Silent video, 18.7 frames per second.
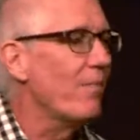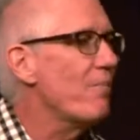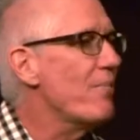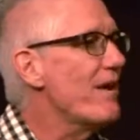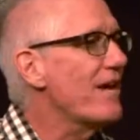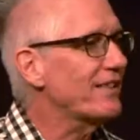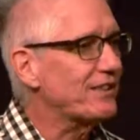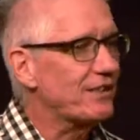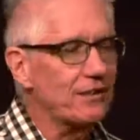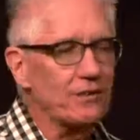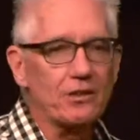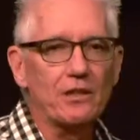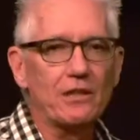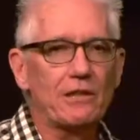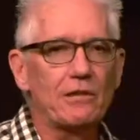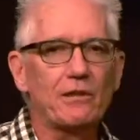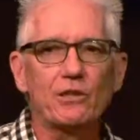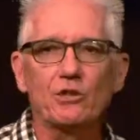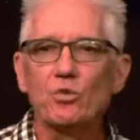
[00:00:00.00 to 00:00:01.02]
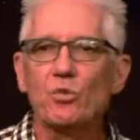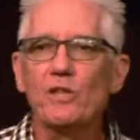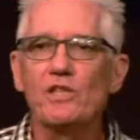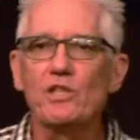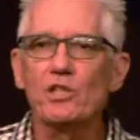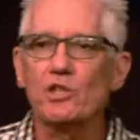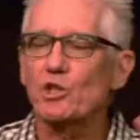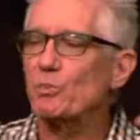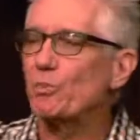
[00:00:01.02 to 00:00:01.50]
message here is we
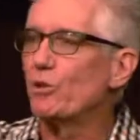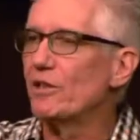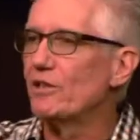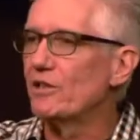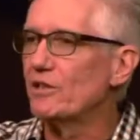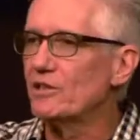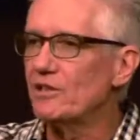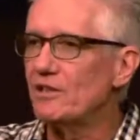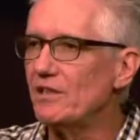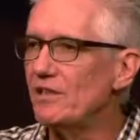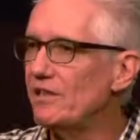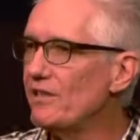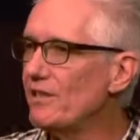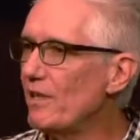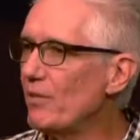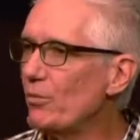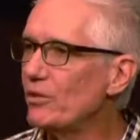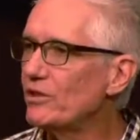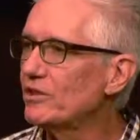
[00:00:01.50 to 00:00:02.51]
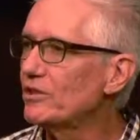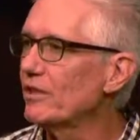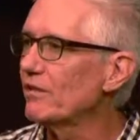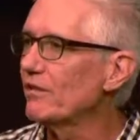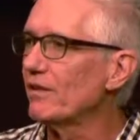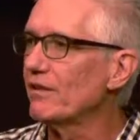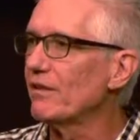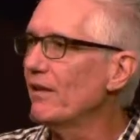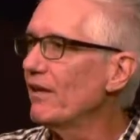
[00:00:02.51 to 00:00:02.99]
just spread the seed and we share
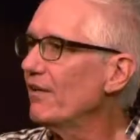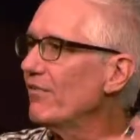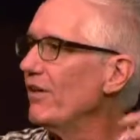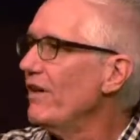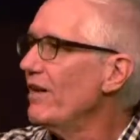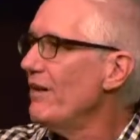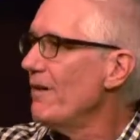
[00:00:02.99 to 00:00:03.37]
the love